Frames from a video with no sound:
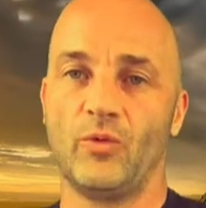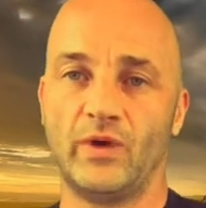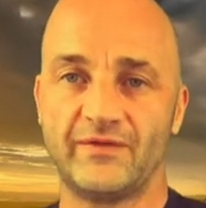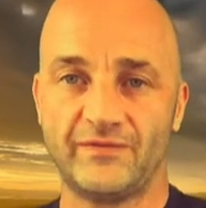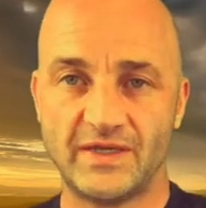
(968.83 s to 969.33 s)

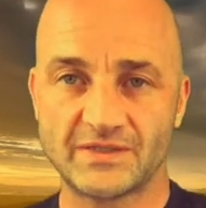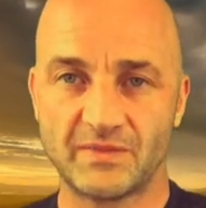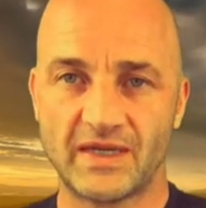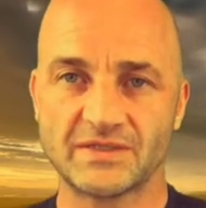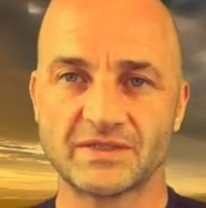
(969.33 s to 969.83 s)
Wear face
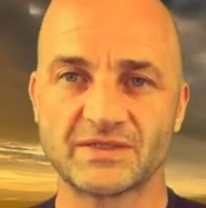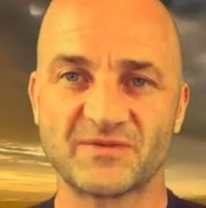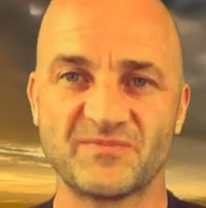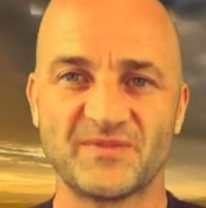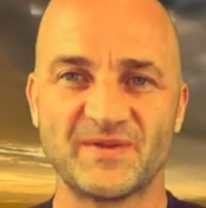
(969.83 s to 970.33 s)

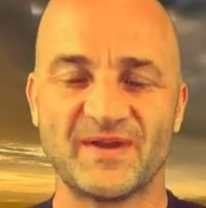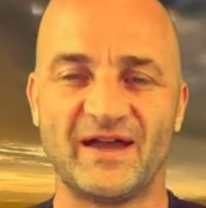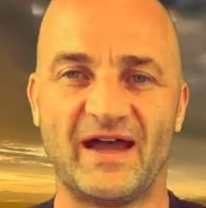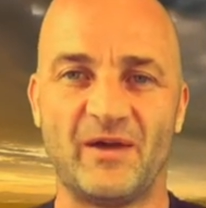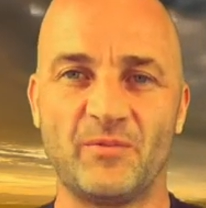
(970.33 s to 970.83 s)
masks.
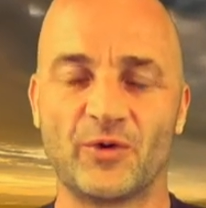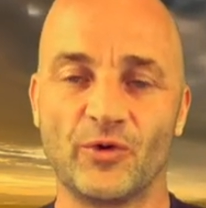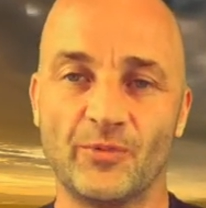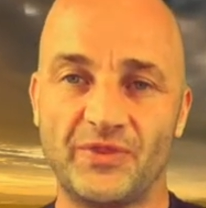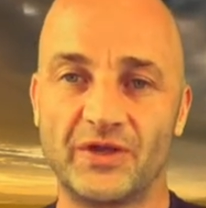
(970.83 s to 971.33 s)
We're
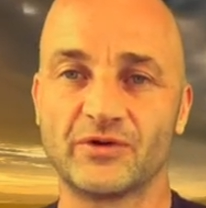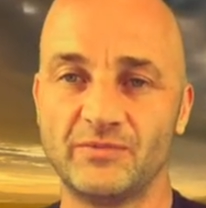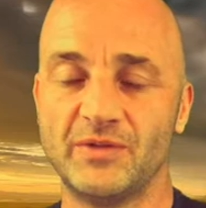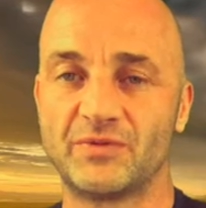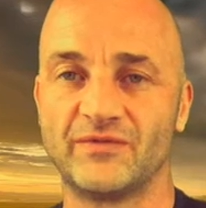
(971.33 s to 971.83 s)
hoping they're
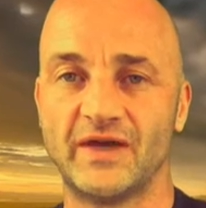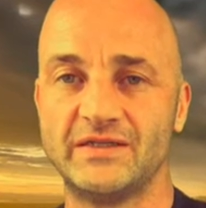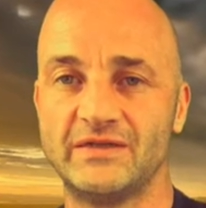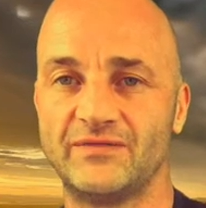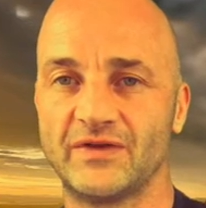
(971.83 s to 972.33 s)
going to be
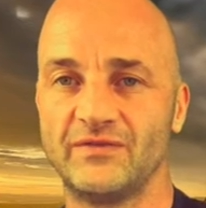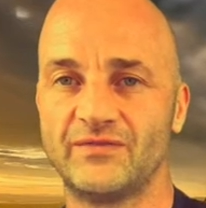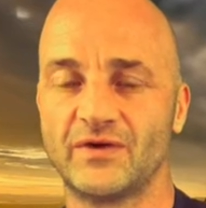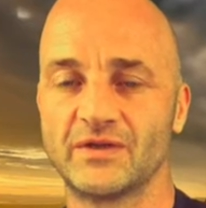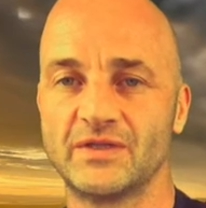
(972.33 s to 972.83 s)
provided. 5
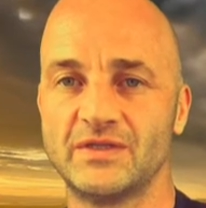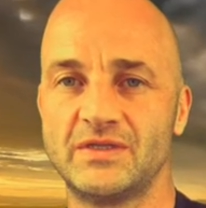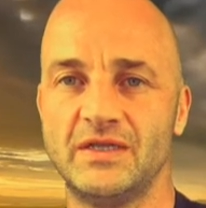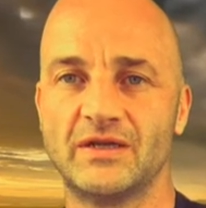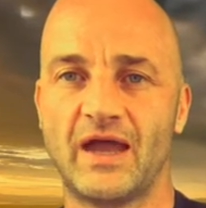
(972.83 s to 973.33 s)

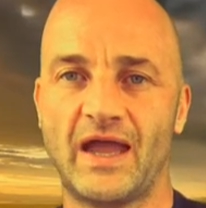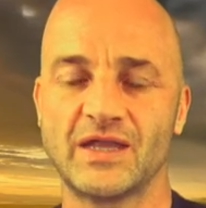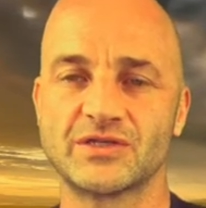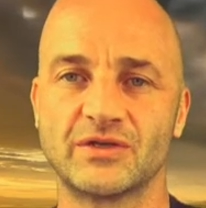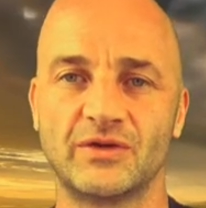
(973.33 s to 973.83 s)
Volunteer
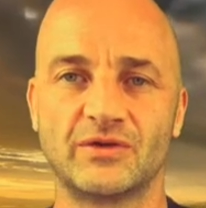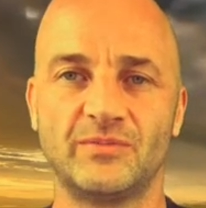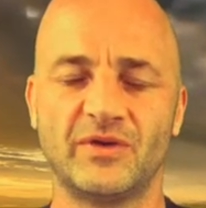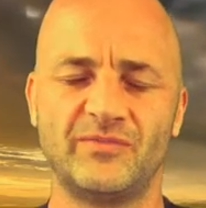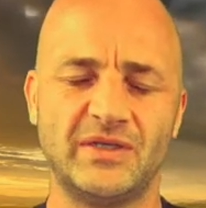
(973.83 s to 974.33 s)
Action
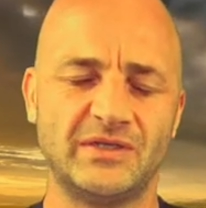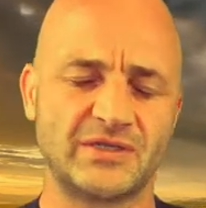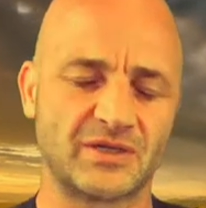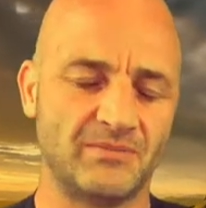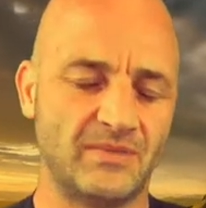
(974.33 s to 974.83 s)
Group have been
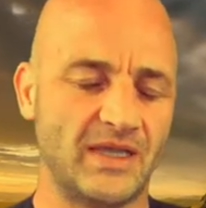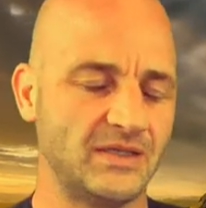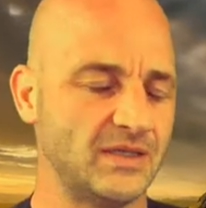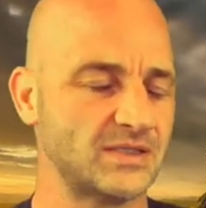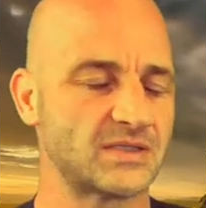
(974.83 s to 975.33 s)

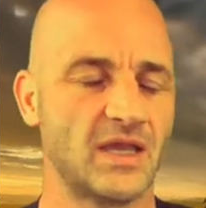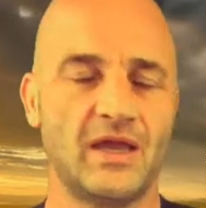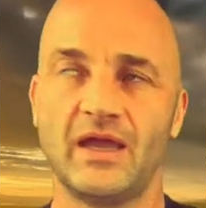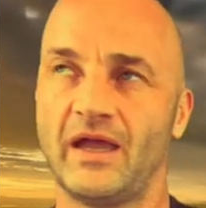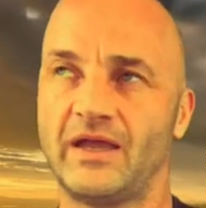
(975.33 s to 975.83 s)
tremendous,
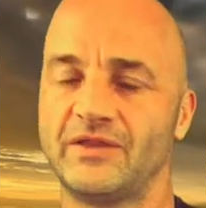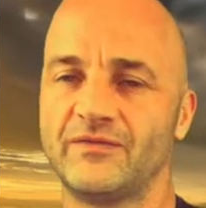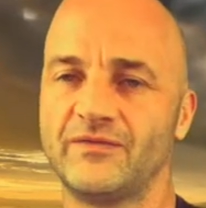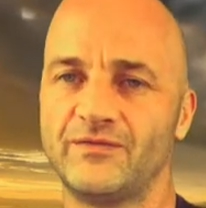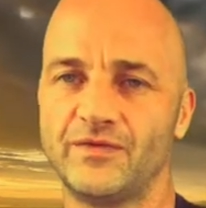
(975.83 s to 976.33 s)
and
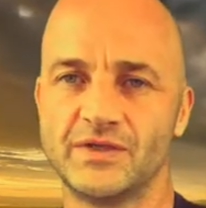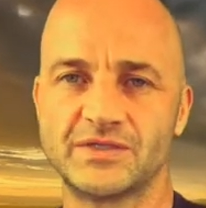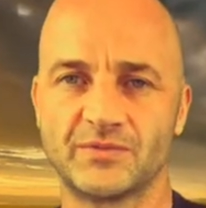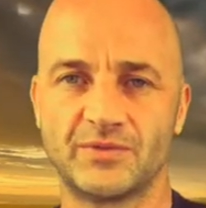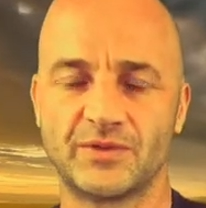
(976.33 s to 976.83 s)
they're fully
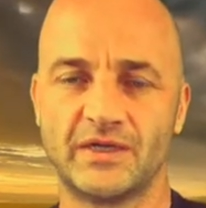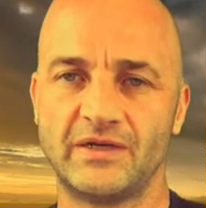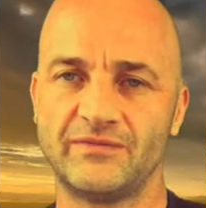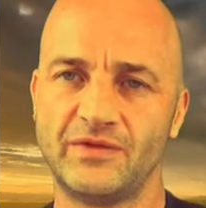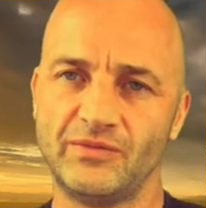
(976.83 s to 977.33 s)

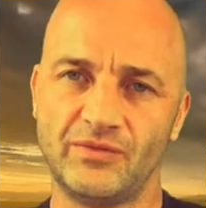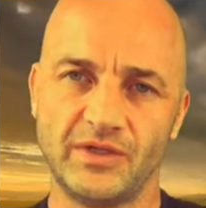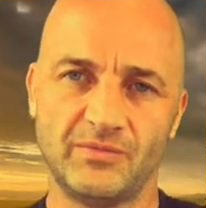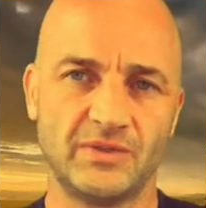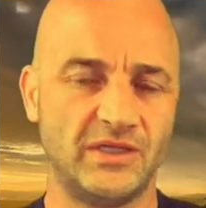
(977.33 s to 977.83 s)
supportive. They
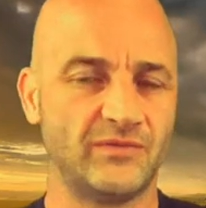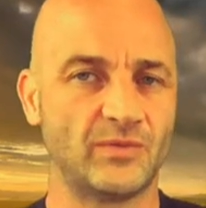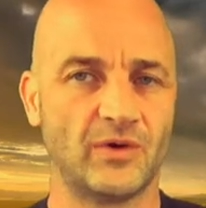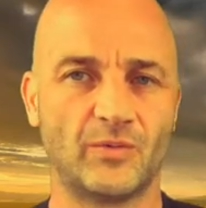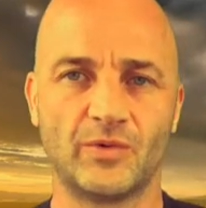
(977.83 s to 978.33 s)
really believe in
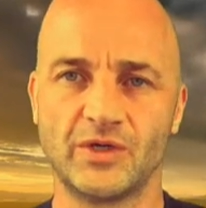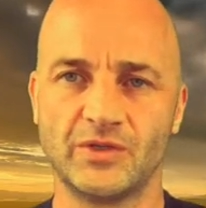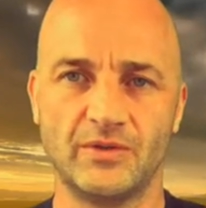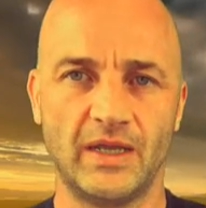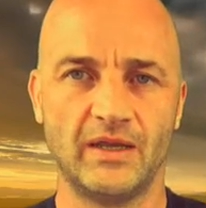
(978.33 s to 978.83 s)
what we're
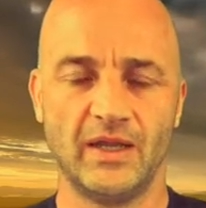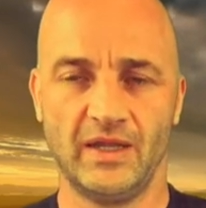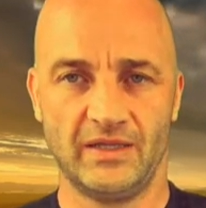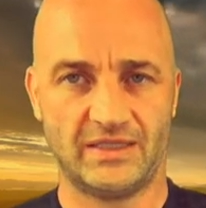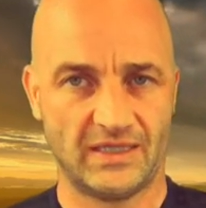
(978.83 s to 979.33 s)
doing.
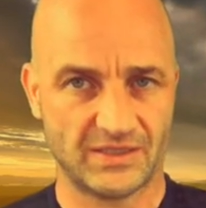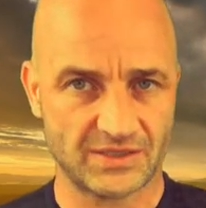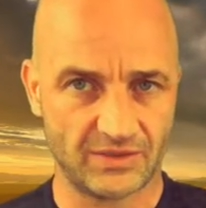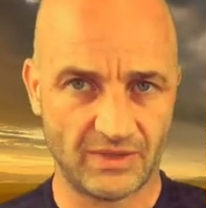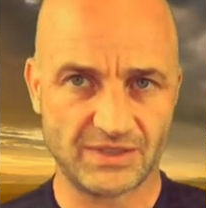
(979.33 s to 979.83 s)
They tell
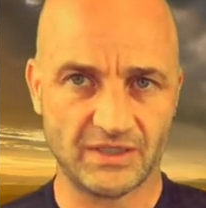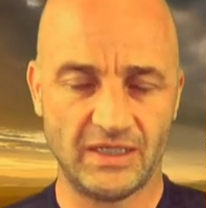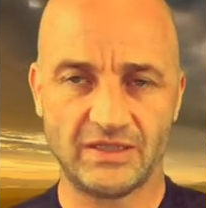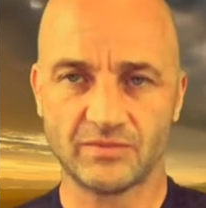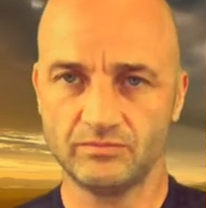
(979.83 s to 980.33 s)
us there is a
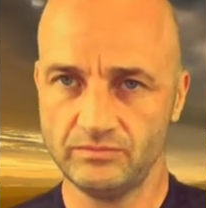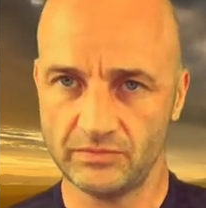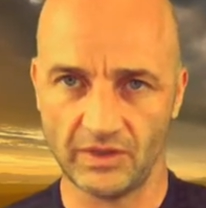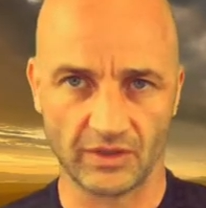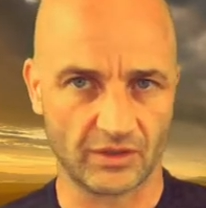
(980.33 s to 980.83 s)
need.
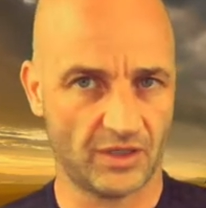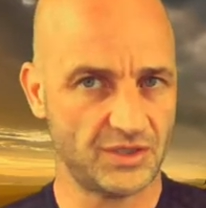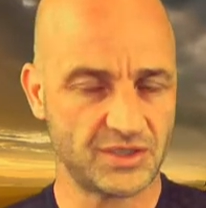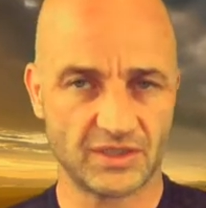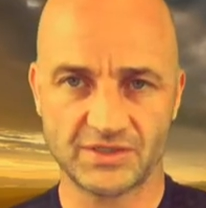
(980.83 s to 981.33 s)
They're
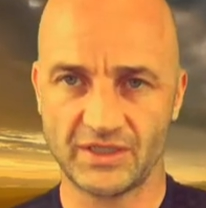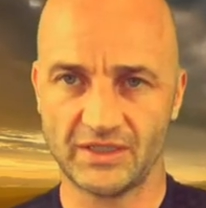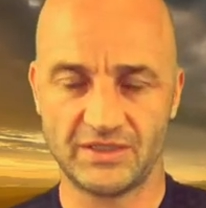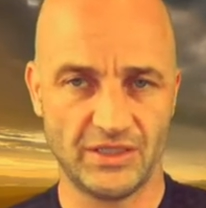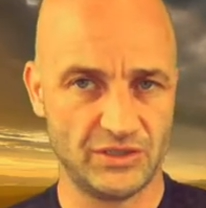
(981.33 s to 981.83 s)
encouraging us to
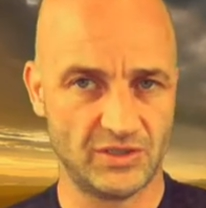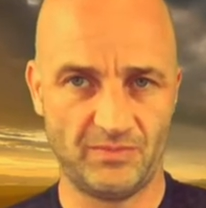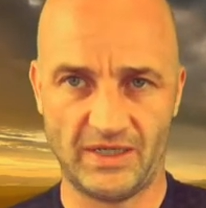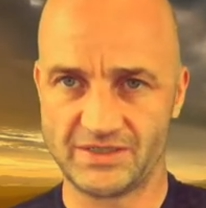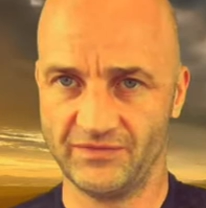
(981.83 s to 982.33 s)
continue to
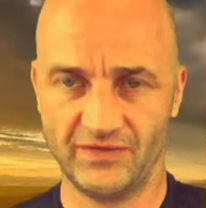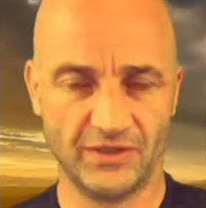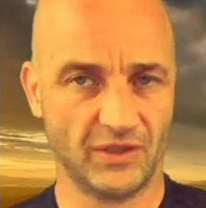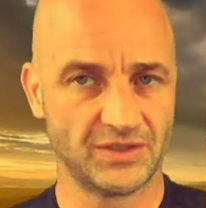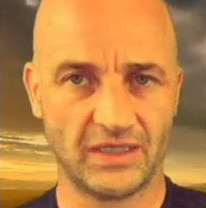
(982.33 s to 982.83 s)
persevere,
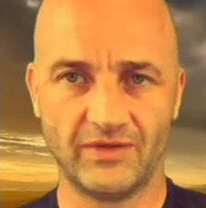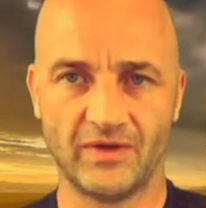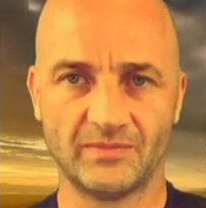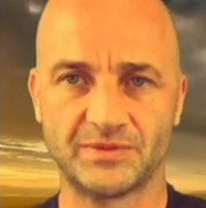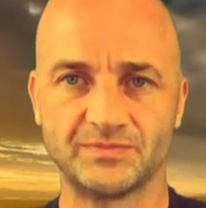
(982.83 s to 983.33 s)
not to give
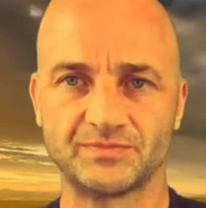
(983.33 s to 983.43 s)
up.